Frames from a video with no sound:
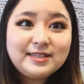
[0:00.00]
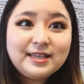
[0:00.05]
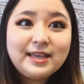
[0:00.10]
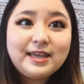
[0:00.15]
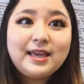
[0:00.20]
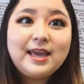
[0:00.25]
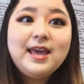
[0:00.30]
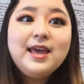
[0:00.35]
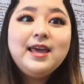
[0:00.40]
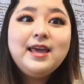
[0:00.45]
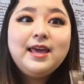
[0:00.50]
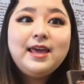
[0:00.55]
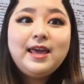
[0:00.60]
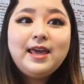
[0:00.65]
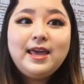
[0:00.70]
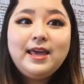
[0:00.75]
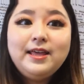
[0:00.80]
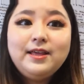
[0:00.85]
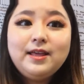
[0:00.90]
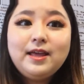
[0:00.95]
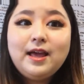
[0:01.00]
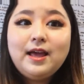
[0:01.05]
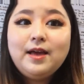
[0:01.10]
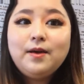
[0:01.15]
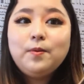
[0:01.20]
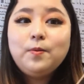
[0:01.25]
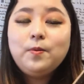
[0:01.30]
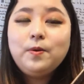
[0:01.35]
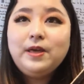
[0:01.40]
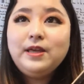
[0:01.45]
Like, it
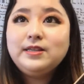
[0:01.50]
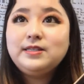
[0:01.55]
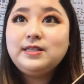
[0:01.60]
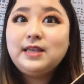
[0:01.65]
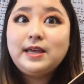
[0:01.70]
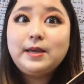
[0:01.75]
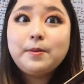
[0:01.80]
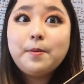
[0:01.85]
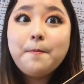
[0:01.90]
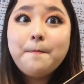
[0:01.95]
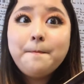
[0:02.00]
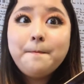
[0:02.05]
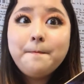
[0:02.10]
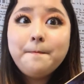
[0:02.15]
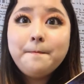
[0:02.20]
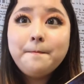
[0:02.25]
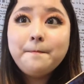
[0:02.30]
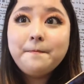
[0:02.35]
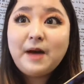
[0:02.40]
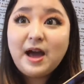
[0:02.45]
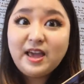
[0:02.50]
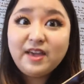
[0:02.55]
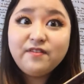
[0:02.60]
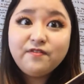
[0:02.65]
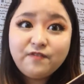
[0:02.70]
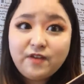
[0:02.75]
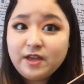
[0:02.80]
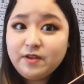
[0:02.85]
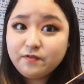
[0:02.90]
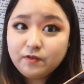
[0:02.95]
is like my
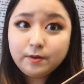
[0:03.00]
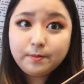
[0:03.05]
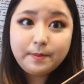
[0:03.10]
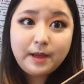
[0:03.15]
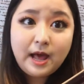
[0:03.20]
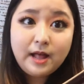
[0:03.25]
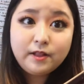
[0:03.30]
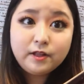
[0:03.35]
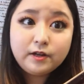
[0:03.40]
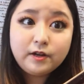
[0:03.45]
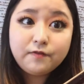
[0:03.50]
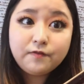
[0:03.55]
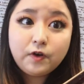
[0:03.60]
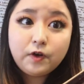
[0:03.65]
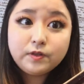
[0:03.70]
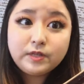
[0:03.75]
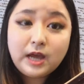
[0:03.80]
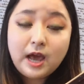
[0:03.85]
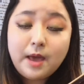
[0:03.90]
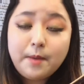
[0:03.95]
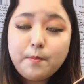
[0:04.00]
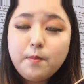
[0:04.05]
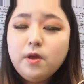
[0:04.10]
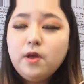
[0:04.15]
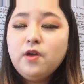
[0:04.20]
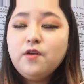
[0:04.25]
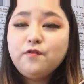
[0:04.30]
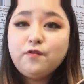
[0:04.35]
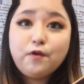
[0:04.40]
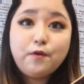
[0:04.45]
favorite palette of all time
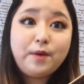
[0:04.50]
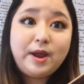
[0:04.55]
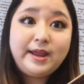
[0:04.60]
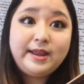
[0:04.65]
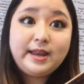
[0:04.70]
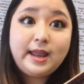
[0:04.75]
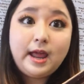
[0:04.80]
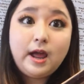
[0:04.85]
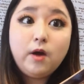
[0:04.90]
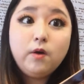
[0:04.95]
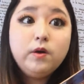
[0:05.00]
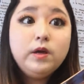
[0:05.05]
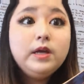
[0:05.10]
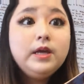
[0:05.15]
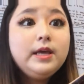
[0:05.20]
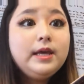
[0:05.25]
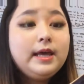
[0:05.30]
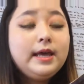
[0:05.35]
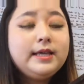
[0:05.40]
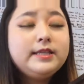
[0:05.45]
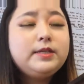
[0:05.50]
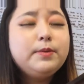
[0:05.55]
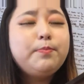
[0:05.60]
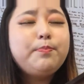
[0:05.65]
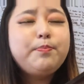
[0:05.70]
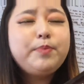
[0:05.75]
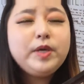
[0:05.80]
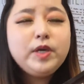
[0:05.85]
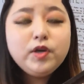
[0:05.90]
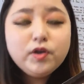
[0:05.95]
for right now. It's a
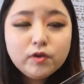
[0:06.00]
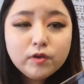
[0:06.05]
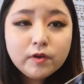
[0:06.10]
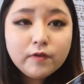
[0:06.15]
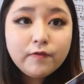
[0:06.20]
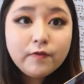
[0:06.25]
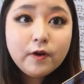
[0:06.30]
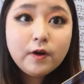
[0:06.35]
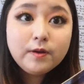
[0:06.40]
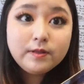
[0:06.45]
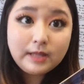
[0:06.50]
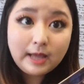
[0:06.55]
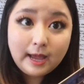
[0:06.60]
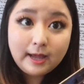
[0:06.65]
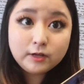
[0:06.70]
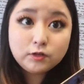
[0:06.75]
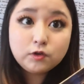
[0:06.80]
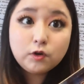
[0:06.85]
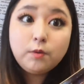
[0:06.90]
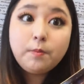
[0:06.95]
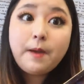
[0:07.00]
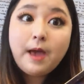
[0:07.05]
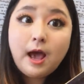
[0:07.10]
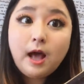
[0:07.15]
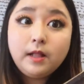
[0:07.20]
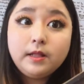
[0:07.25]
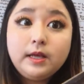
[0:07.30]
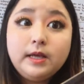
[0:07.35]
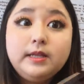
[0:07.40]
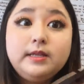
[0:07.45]
beautiful natural
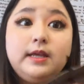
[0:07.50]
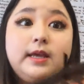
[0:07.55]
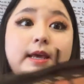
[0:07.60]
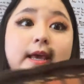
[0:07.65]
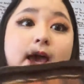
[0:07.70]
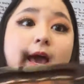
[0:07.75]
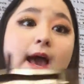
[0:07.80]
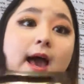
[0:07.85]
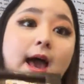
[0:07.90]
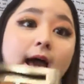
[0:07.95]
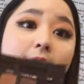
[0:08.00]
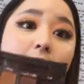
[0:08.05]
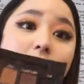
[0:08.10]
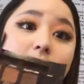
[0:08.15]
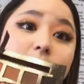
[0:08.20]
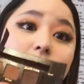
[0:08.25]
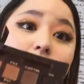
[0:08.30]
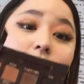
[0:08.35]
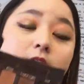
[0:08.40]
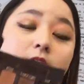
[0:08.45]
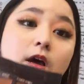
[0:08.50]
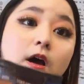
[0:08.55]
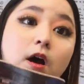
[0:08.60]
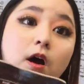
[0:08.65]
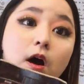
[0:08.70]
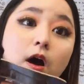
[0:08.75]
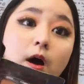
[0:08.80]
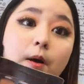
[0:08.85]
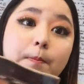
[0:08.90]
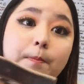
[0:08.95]
palette. It has
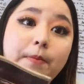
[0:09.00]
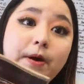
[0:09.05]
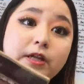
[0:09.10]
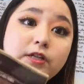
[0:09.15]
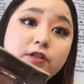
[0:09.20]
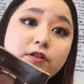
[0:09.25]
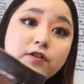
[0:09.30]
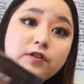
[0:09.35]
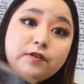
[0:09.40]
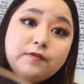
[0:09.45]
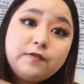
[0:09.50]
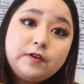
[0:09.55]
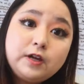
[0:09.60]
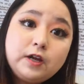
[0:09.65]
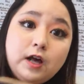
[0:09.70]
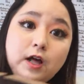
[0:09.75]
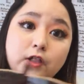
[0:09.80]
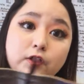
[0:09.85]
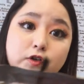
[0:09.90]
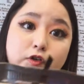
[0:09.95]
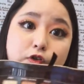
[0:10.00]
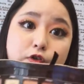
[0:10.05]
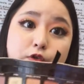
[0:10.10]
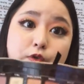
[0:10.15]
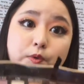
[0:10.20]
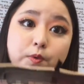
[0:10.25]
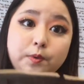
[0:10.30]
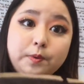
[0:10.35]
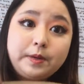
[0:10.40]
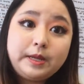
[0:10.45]
a bunch of different color
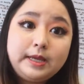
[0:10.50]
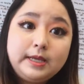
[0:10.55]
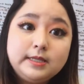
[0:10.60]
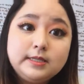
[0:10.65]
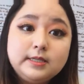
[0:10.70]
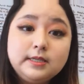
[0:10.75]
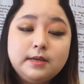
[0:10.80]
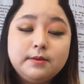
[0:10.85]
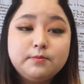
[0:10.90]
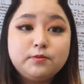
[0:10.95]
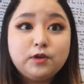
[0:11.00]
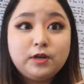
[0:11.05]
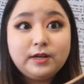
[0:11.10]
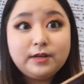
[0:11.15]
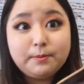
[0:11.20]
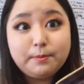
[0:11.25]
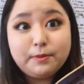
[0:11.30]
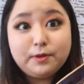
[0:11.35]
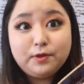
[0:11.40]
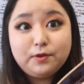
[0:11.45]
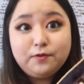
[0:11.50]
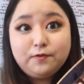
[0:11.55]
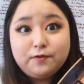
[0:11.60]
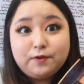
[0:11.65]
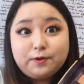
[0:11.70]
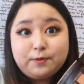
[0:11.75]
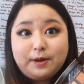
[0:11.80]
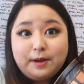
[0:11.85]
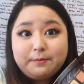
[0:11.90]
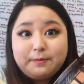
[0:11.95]
stories. I'm trying to
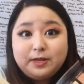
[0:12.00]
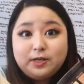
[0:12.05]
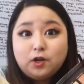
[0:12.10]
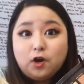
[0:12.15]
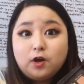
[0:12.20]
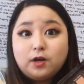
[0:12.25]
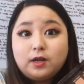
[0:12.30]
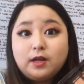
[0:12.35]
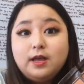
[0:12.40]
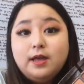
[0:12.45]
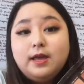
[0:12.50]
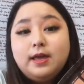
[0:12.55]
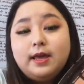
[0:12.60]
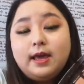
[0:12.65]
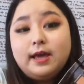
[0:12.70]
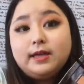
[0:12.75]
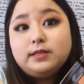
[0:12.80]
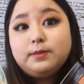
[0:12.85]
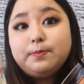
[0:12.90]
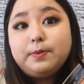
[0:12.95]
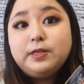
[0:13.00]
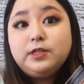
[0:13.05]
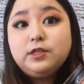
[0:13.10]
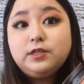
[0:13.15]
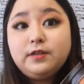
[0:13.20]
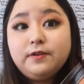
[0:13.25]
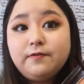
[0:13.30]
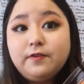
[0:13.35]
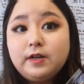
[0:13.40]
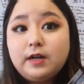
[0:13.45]
maneuver around my dog. It has a bunch of
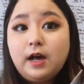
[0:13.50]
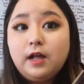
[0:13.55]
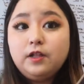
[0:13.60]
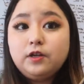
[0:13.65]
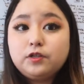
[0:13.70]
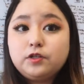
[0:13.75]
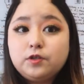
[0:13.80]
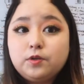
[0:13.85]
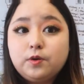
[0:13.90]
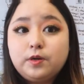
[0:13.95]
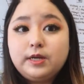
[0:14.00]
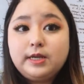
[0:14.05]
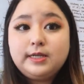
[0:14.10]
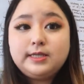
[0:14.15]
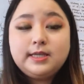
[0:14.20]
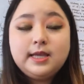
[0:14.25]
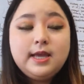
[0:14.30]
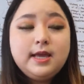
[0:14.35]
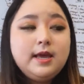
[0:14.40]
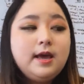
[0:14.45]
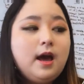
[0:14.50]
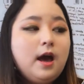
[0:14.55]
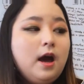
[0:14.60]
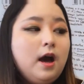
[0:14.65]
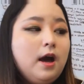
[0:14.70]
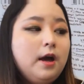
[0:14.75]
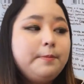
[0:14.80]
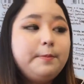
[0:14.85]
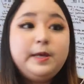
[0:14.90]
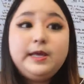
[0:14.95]
different color stories.
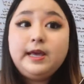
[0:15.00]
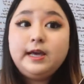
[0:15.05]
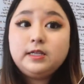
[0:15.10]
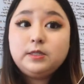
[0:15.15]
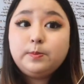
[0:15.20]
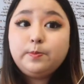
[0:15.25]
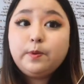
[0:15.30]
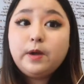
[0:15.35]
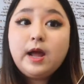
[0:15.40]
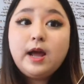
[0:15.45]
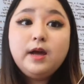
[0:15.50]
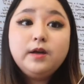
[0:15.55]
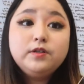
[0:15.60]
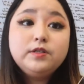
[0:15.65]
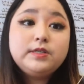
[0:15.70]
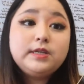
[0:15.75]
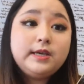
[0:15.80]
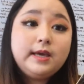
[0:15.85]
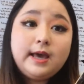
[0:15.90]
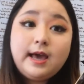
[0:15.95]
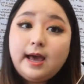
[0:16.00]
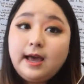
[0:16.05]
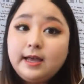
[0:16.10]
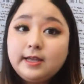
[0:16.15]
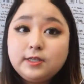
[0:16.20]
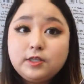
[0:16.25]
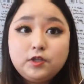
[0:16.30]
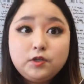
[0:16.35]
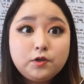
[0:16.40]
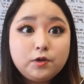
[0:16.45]
It has browns. It
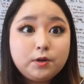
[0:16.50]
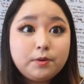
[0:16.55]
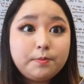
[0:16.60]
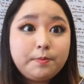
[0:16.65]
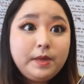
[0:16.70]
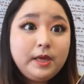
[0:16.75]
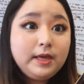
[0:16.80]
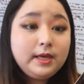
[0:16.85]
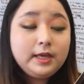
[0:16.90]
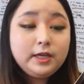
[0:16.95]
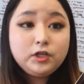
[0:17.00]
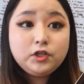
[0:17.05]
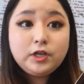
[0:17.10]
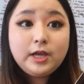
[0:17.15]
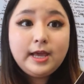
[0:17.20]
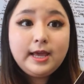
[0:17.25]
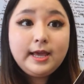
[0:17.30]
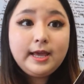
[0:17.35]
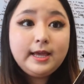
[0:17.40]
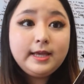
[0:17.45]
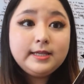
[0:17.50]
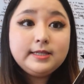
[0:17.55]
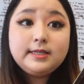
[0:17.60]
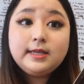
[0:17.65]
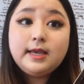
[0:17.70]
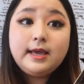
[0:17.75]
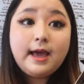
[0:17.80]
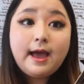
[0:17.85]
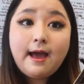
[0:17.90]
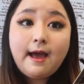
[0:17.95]
has your pinky shades.
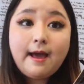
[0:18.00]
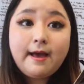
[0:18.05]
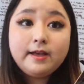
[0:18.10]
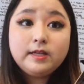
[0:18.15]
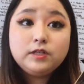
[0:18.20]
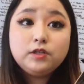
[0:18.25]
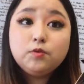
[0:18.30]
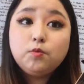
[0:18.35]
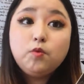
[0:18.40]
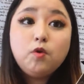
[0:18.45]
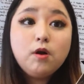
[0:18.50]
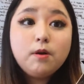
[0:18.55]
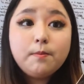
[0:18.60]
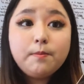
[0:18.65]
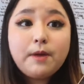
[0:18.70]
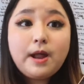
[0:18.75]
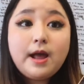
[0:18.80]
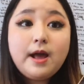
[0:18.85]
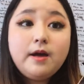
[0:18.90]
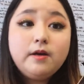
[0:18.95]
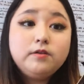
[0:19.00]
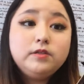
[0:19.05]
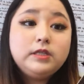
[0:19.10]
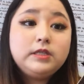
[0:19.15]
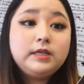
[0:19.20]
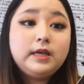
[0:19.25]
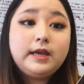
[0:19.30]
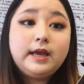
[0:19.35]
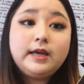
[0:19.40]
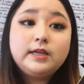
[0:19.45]
It has warm browns.
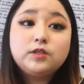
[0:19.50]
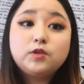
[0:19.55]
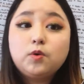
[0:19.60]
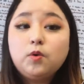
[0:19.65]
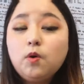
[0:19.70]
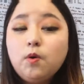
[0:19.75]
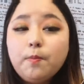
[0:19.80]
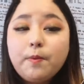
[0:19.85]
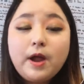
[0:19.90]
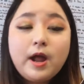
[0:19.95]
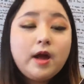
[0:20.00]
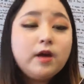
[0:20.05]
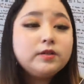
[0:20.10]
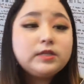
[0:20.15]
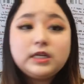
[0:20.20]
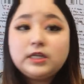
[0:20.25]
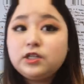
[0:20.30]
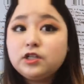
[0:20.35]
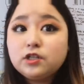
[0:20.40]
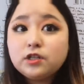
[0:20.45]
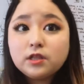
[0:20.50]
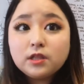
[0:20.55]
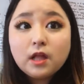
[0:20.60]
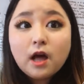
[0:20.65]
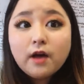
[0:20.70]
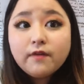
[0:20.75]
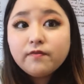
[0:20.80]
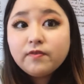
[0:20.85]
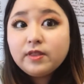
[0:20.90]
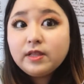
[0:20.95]
It has cool browns. I just
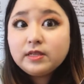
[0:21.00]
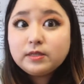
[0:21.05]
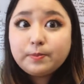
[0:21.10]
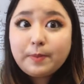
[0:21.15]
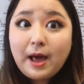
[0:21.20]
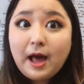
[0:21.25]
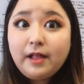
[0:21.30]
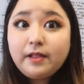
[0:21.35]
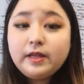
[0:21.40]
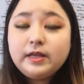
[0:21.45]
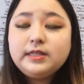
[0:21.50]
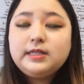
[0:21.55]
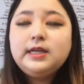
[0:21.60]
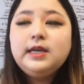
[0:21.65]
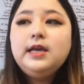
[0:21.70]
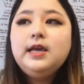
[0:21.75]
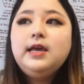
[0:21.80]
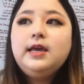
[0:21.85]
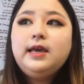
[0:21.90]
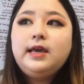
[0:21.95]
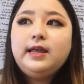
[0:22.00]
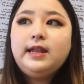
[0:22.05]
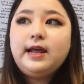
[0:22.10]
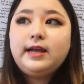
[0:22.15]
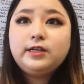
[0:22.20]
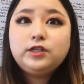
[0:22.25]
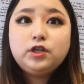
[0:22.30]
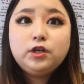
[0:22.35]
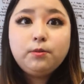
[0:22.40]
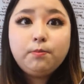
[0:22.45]
love this palette. And I
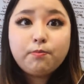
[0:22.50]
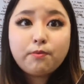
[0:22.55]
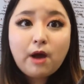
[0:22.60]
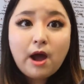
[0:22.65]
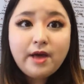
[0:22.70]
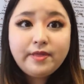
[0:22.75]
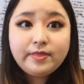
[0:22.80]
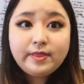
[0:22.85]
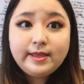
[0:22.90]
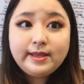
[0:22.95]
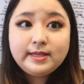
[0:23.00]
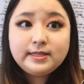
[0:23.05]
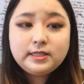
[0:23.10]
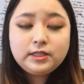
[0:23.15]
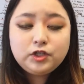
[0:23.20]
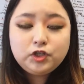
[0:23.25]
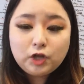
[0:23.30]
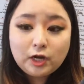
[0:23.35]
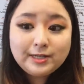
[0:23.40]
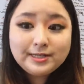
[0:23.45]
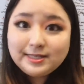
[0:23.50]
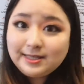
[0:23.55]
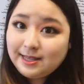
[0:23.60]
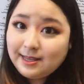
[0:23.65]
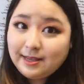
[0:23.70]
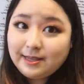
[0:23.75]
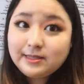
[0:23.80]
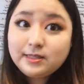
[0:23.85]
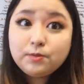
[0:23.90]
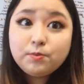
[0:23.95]
actually brought just
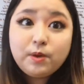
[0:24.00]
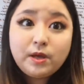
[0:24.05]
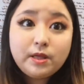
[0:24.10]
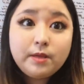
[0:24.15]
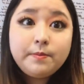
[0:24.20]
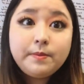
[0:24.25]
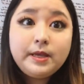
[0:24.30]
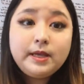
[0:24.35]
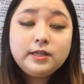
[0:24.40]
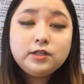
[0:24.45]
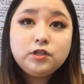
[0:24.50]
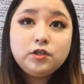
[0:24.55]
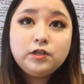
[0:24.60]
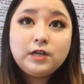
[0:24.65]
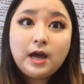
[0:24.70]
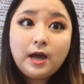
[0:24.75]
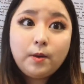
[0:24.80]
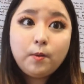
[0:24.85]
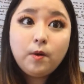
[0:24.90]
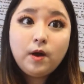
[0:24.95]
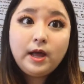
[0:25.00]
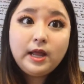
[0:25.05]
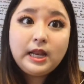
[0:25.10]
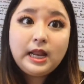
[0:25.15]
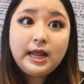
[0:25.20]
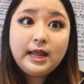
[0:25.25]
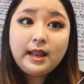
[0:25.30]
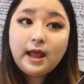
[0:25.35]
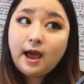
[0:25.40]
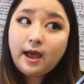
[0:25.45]
this with me to Taiwan
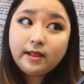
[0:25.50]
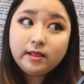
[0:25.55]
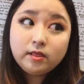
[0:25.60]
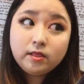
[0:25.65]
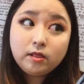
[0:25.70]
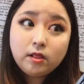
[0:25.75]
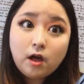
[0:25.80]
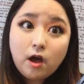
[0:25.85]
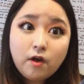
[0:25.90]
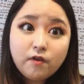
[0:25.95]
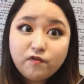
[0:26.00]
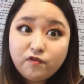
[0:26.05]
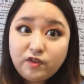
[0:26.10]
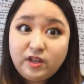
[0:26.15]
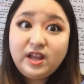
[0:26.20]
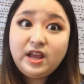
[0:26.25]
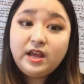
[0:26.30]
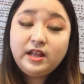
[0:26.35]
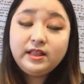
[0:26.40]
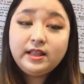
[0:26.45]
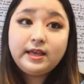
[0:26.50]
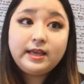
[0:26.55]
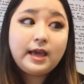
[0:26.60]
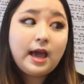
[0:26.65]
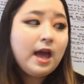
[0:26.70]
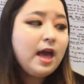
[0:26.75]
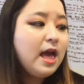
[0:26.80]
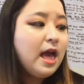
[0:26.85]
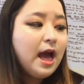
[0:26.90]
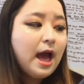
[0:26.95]
and I loved it. Like,
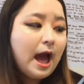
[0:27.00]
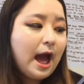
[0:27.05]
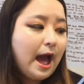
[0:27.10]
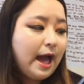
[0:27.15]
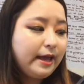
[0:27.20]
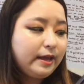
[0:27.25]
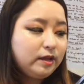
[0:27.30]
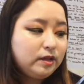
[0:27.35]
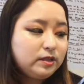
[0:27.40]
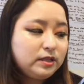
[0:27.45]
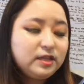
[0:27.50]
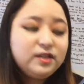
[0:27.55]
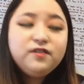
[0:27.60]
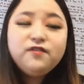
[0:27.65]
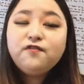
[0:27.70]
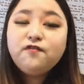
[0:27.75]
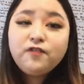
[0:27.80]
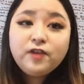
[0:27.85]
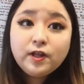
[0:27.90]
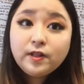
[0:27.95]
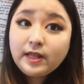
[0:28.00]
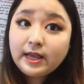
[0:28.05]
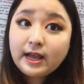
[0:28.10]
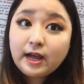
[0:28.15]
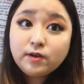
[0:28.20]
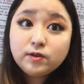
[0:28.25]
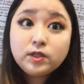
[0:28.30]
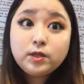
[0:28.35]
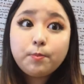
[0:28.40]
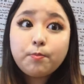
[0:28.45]
I didn't feel like
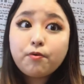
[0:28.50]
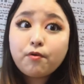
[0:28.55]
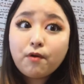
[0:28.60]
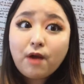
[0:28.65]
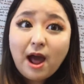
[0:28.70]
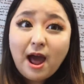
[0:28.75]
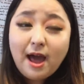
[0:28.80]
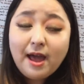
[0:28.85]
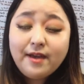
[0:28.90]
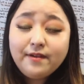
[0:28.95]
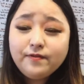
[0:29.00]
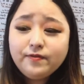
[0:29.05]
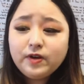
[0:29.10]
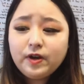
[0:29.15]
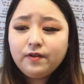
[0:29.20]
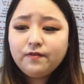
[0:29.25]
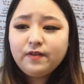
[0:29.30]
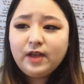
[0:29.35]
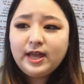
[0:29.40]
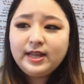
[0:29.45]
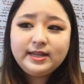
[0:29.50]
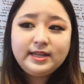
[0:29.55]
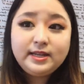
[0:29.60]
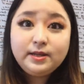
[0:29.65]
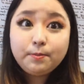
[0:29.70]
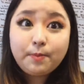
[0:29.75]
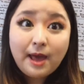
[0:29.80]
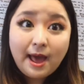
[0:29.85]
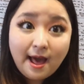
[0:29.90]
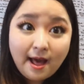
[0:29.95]
I was deprived of
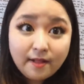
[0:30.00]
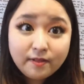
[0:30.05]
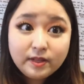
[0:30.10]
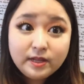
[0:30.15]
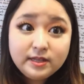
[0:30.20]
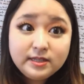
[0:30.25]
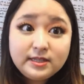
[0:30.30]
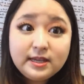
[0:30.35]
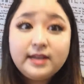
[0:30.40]
any palettes.